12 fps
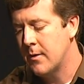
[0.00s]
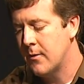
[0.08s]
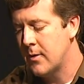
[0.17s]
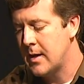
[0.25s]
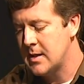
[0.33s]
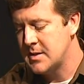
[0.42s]
a
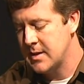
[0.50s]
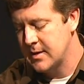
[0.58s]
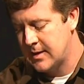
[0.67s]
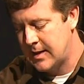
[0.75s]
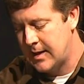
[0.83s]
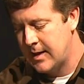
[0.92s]
Rising
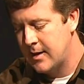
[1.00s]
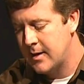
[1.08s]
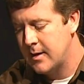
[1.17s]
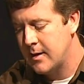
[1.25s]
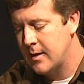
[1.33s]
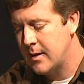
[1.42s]
Tide,
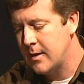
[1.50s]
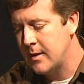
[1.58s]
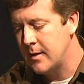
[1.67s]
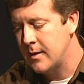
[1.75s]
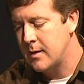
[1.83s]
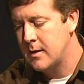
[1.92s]
and